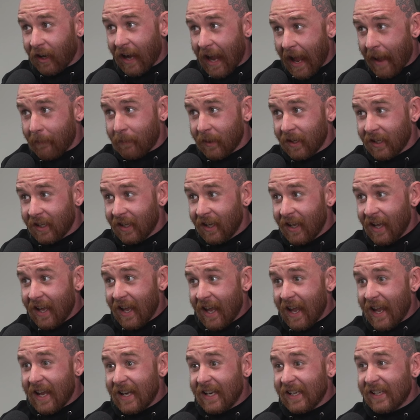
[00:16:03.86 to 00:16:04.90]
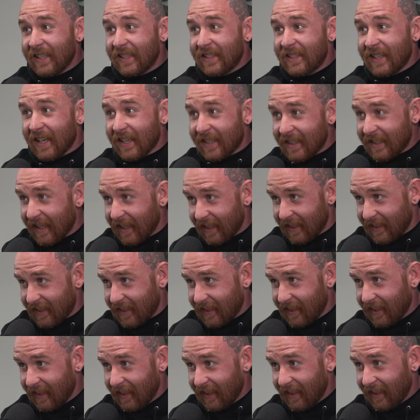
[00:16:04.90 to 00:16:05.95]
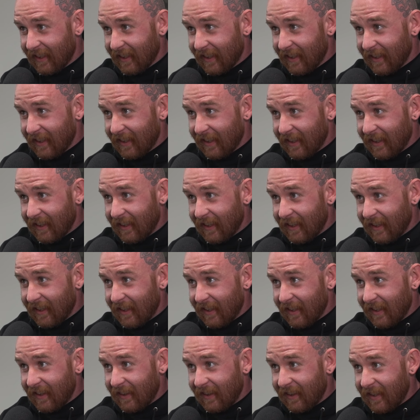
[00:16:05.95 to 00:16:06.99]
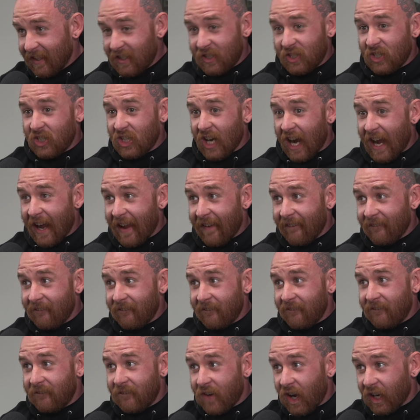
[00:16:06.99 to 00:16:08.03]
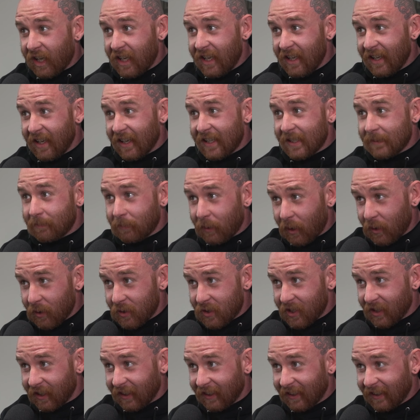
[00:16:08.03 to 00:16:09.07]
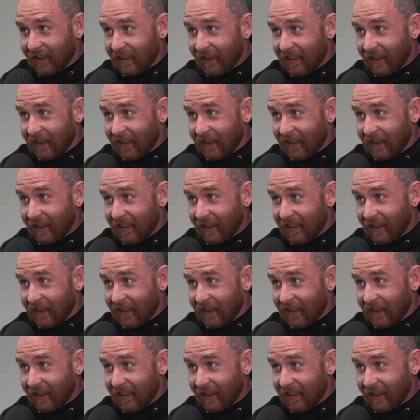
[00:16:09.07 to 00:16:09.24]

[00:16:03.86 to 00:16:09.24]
happen in existence. This giant fucking explosion.